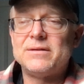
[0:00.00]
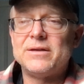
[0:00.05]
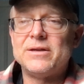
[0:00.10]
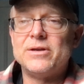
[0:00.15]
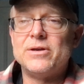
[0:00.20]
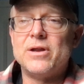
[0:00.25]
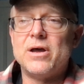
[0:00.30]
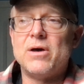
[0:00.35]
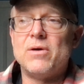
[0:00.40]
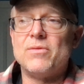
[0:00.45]

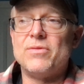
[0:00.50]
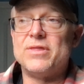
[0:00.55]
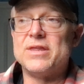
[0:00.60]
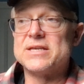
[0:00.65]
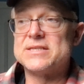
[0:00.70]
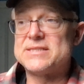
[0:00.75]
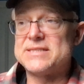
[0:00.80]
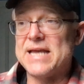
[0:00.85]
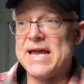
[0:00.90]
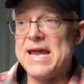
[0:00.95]
the
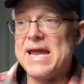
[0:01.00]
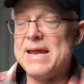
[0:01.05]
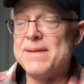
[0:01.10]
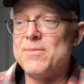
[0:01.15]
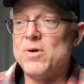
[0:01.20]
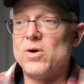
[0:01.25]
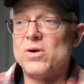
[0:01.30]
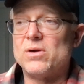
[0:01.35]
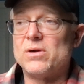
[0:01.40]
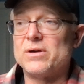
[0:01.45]
same
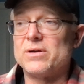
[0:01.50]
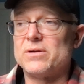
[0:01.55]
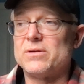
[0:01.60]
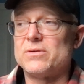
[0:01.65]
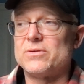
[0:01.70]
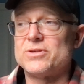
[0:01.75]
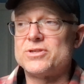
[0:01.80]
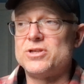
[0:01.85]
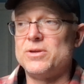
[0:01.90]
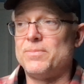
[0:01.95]
or
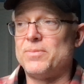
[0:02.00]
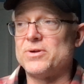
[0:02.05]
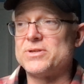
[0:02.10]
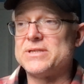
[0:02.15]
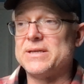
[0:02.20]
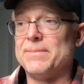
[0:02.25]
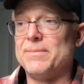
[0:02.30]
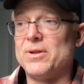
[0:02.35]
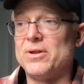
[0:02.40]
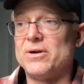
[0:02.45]
super
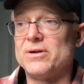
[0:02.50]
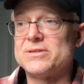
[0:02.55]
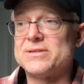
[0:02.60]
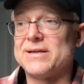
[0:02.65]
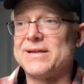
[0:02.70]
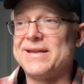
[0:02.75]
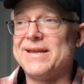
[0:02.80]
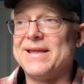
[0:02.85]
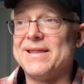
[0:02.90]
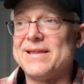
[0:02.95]
similar, it's
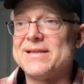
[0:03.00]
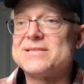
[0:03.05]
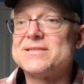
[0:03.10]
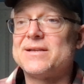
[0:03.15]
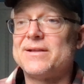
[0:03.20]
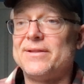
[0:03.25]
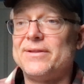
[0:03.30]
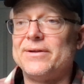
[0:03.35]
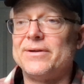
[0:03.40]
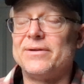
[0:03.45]
like, yeah, that's
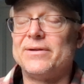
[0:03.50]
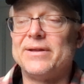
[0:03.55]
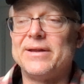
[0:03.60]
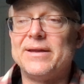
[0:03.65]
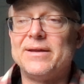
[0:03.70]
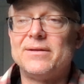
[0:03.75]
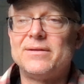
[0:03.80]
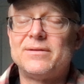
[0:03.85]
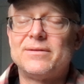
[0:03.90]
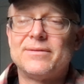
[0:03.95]

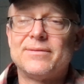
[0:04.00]
clearly